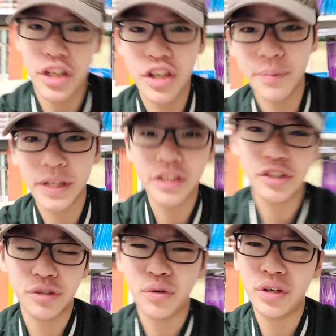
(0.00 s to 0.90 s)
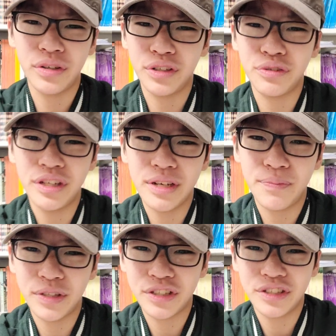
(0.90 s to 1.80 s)
hear me, did you? Or you did,
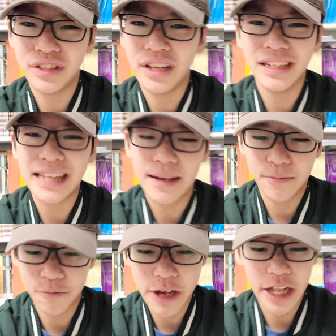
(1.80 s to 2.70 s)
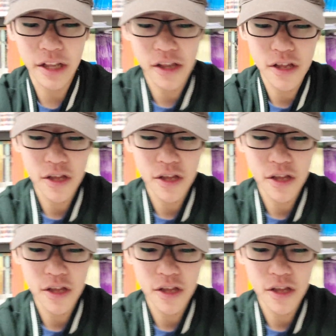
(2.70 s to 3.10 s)
but just not that well.